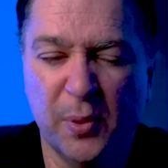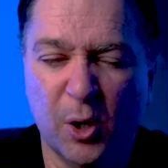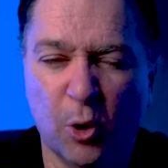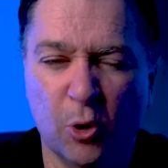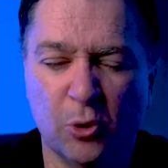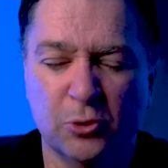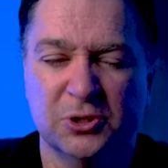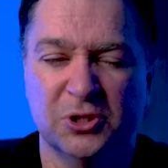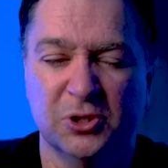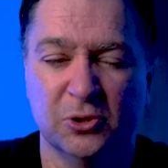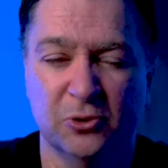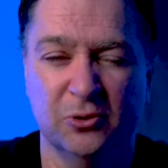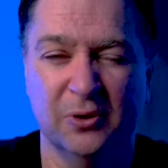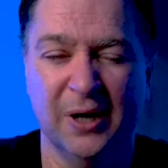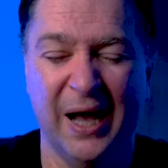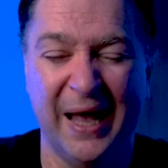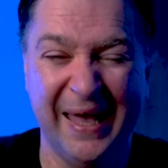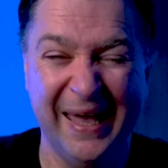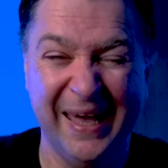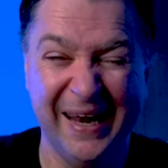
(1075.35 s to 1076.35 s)
but
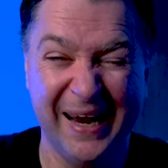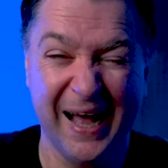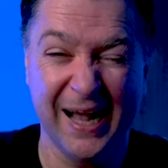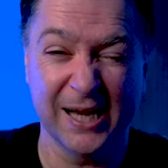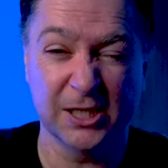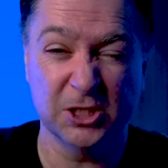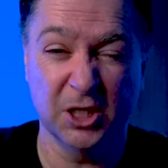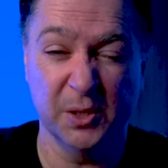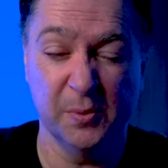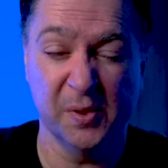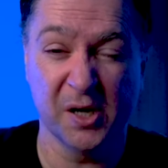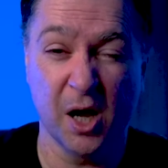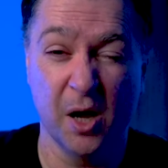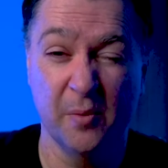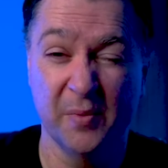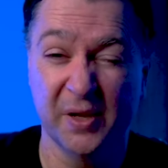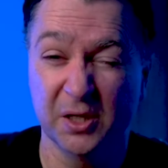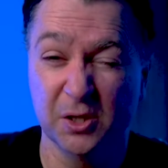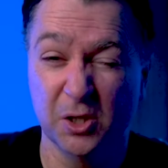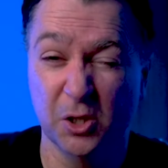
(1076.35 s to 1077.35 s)
also it actually
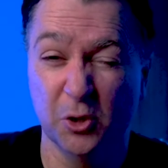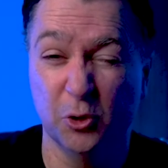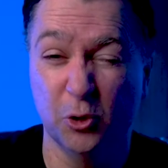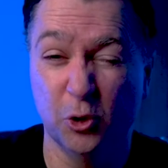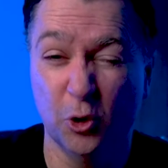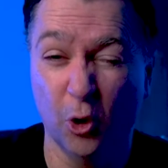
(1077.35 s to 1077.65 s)
becoming the